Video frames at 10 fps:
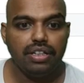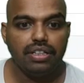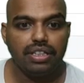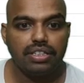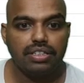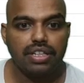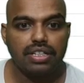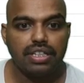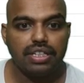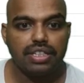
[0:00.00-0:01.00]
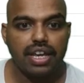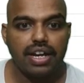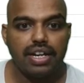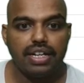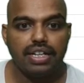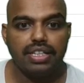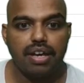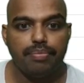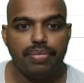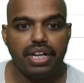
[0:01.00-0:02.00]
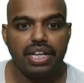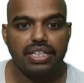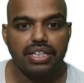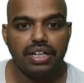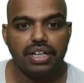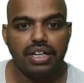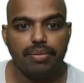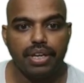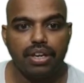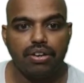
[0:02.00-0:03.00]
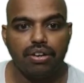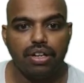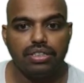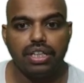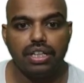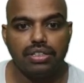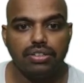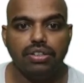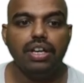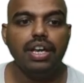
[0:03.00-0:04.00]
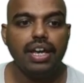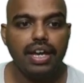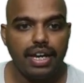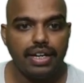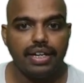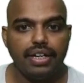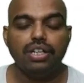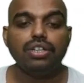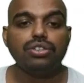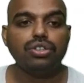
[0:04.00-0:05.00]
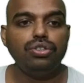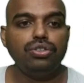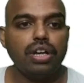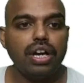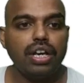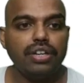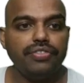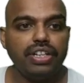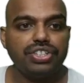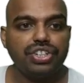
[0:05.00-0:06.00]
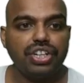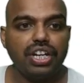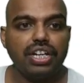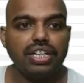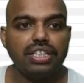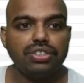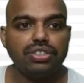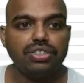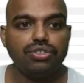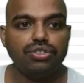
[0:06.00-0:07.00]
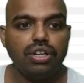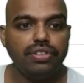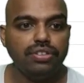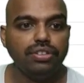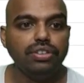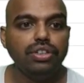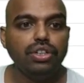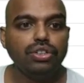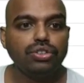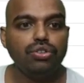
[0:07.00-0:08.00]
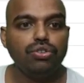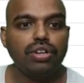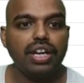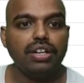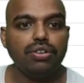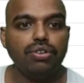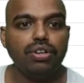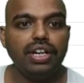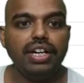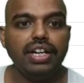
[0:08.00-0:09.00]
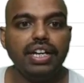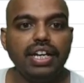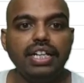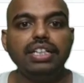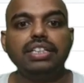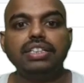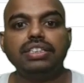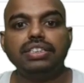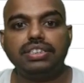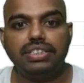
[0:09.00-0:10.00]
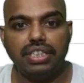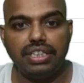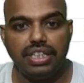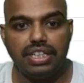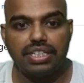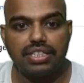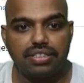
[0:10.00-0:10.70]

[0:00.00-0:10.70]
these are things, and example external API call is also added. So I will share this URL with you, so you can go ahead and see this.